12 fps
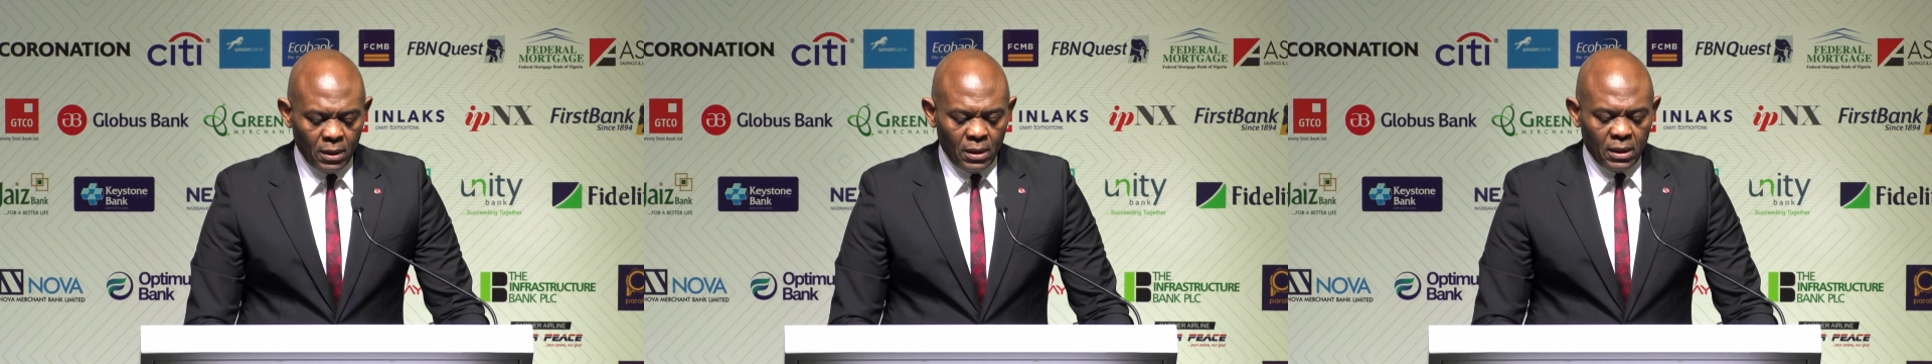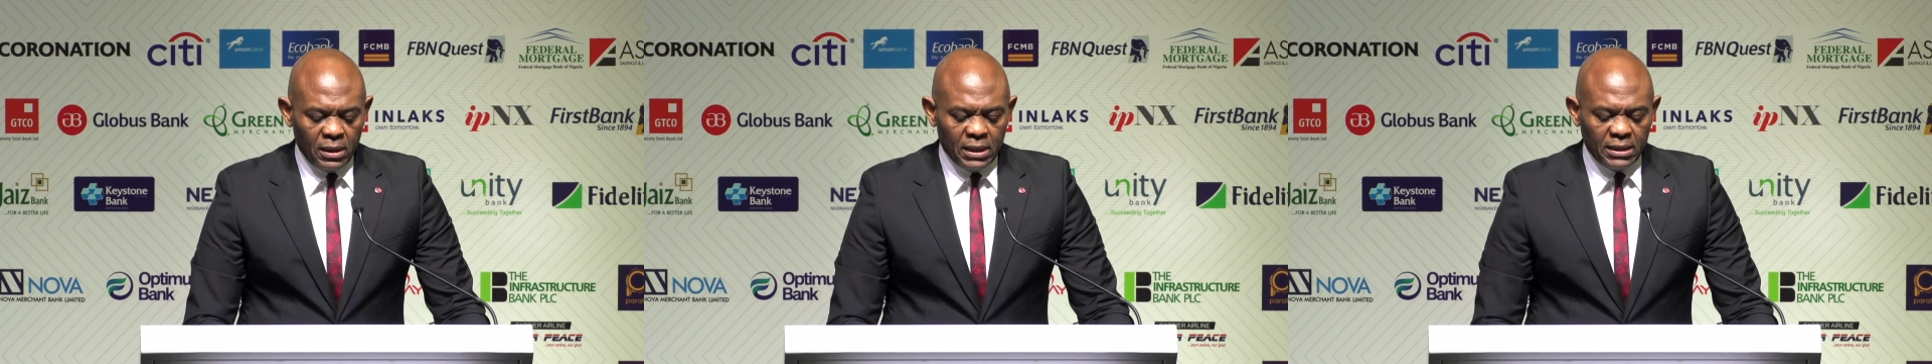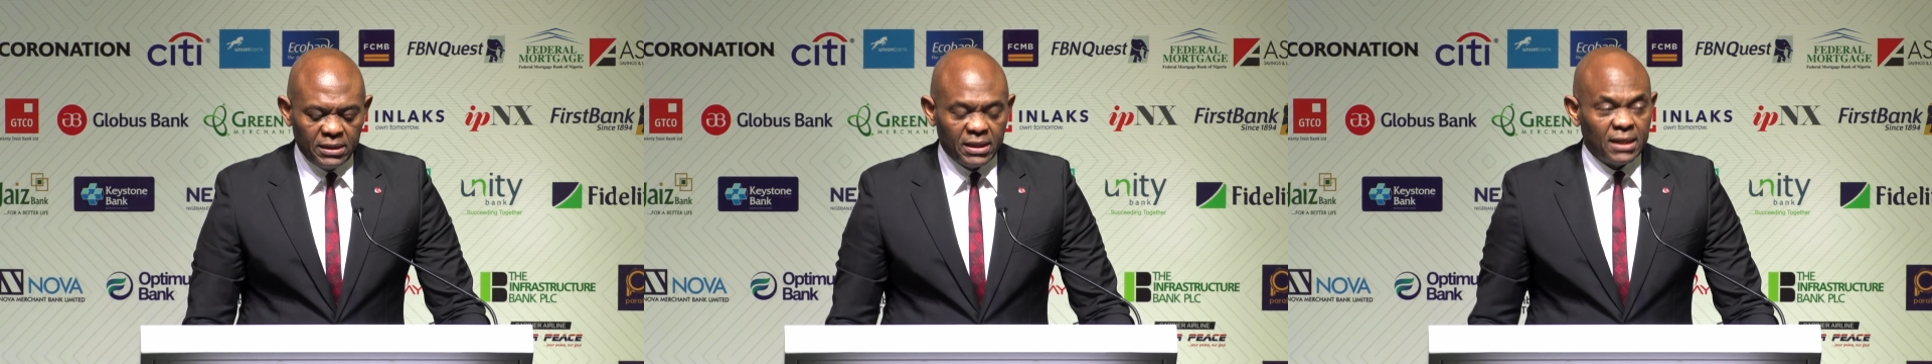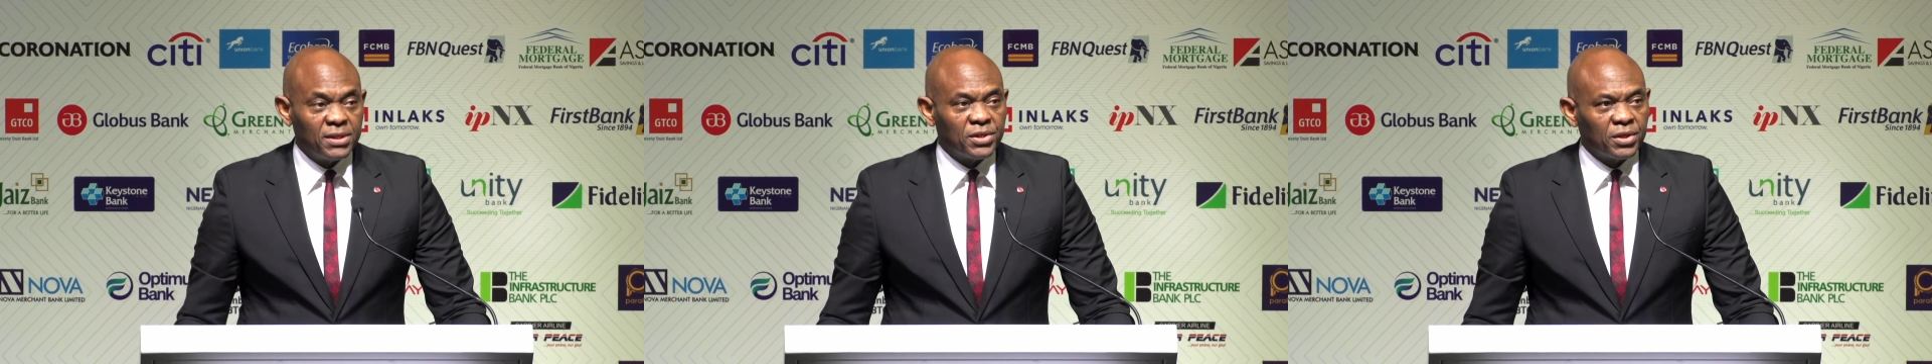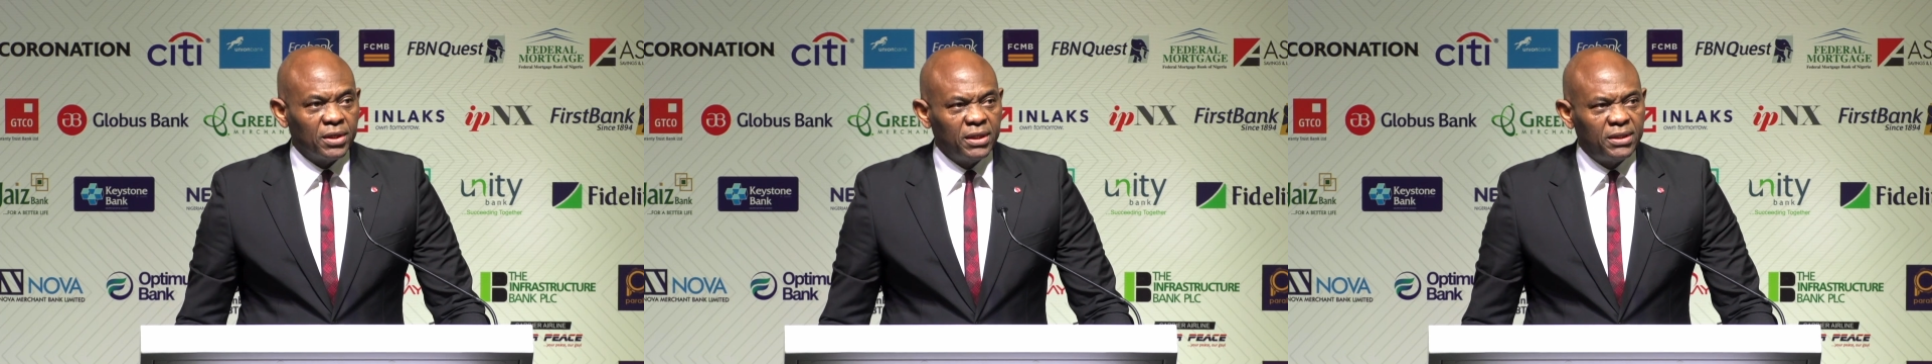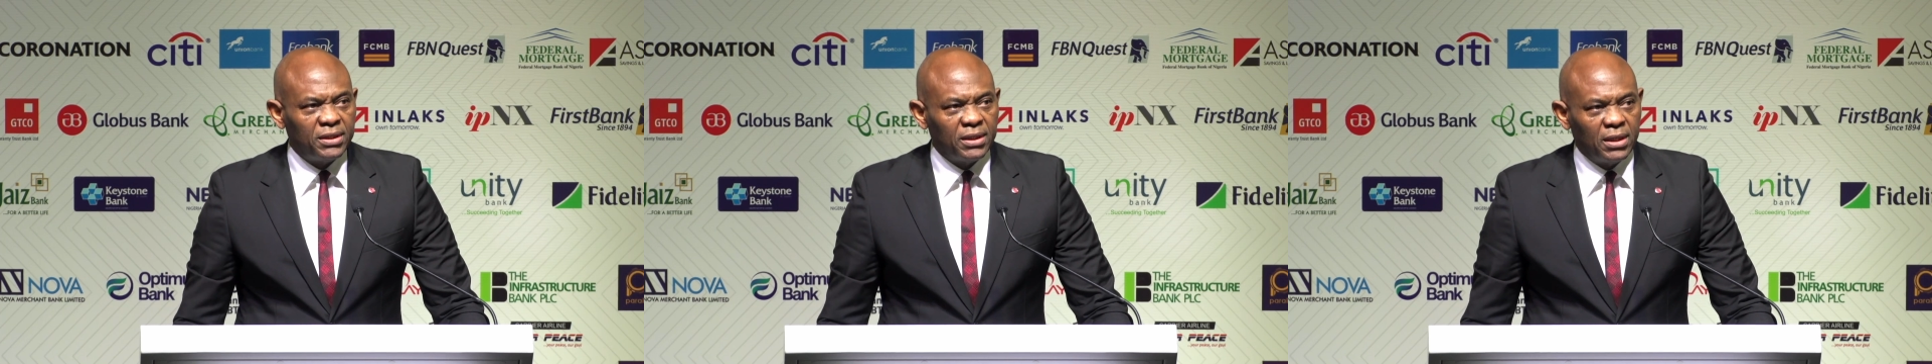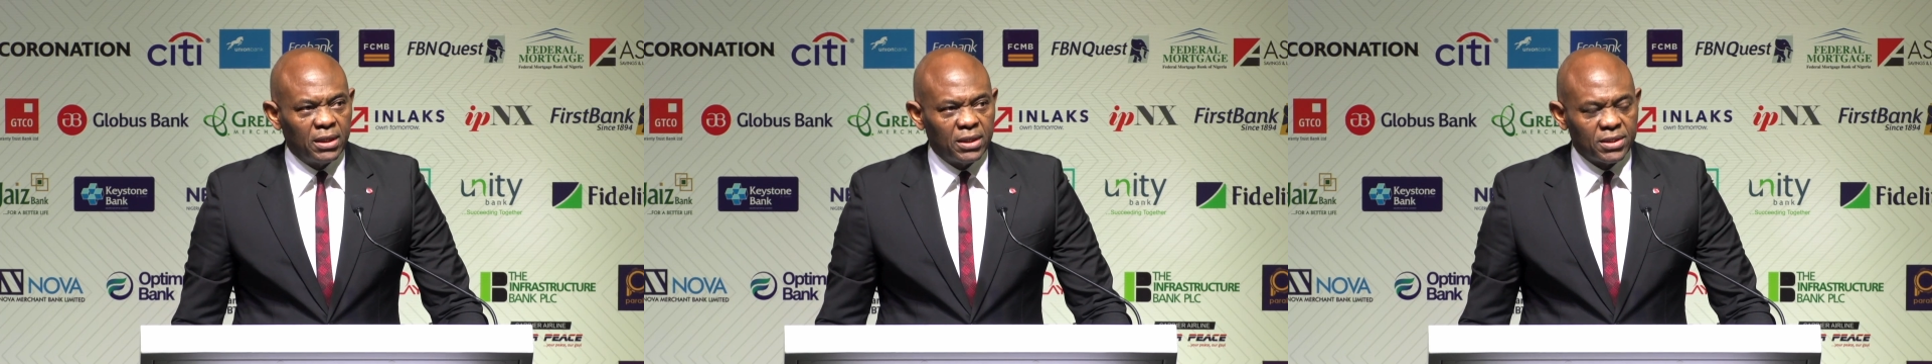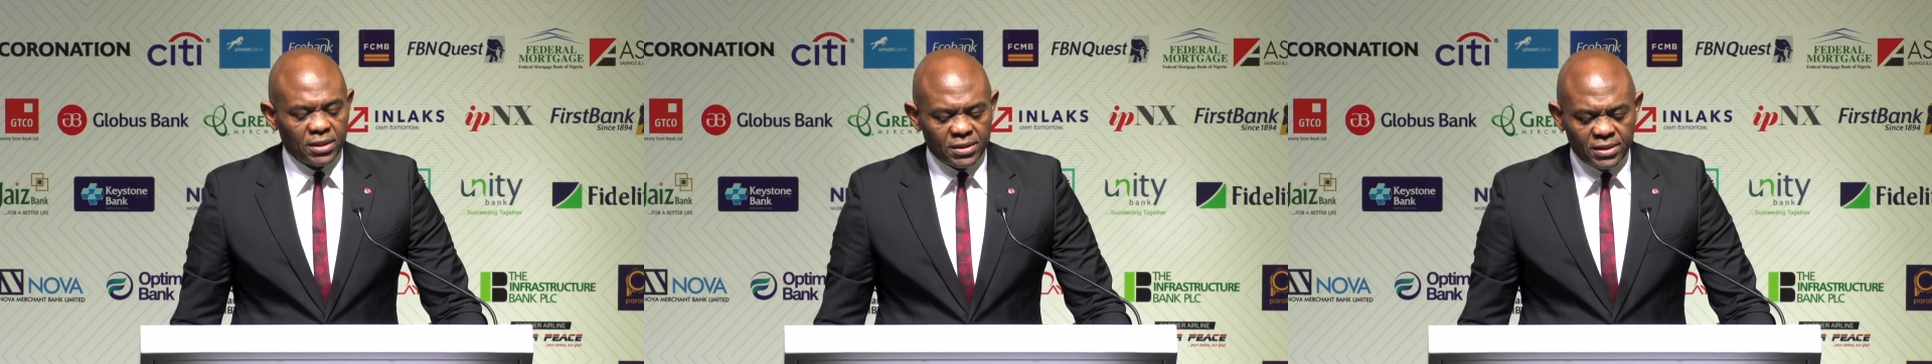Nigeria is rich in
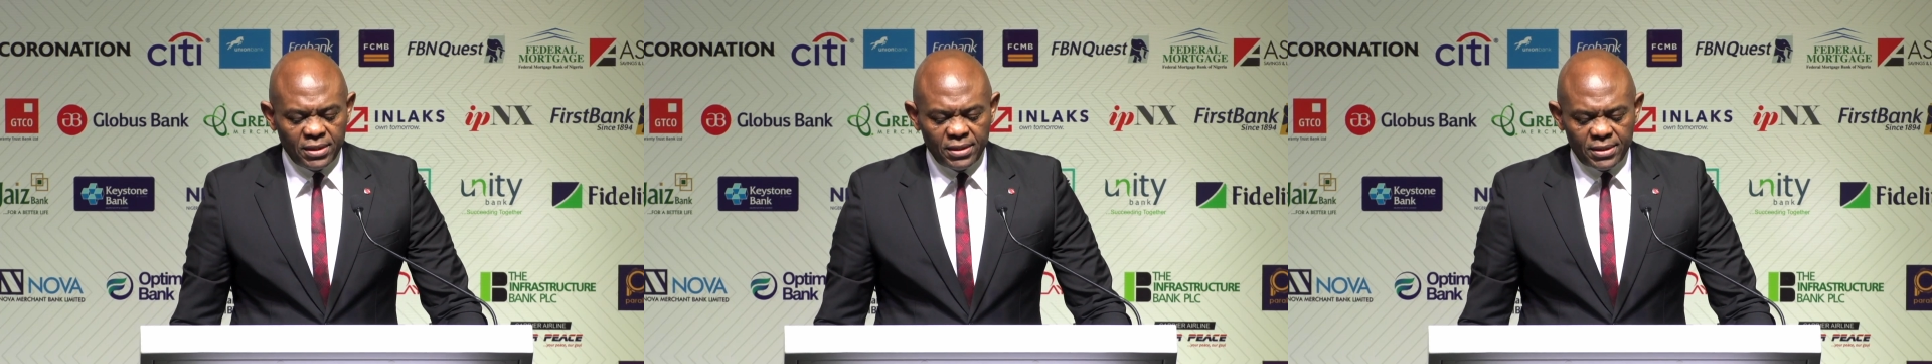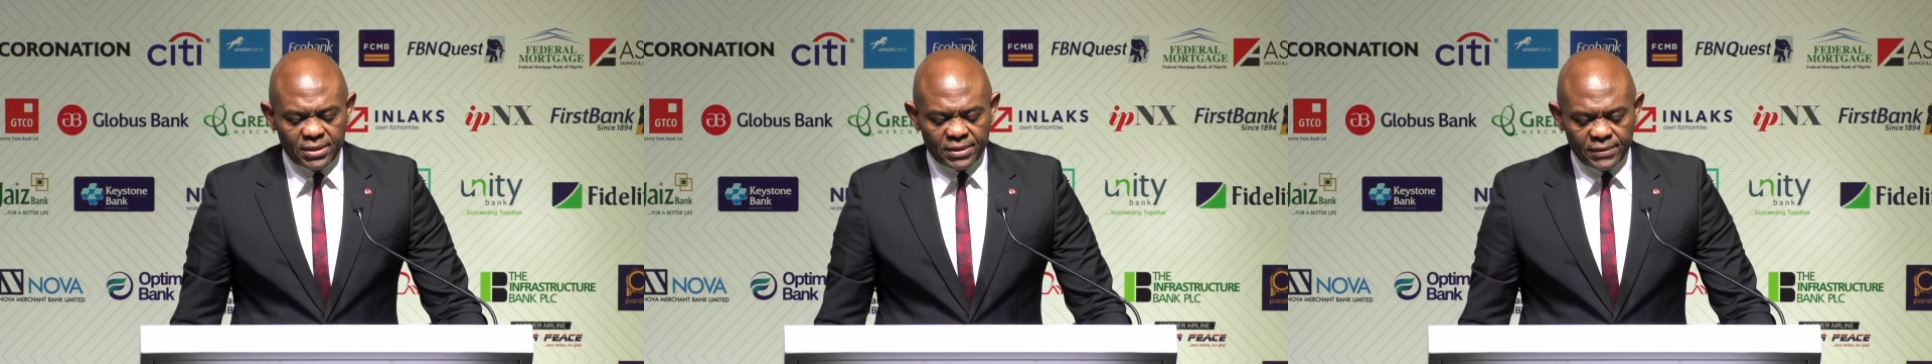resources,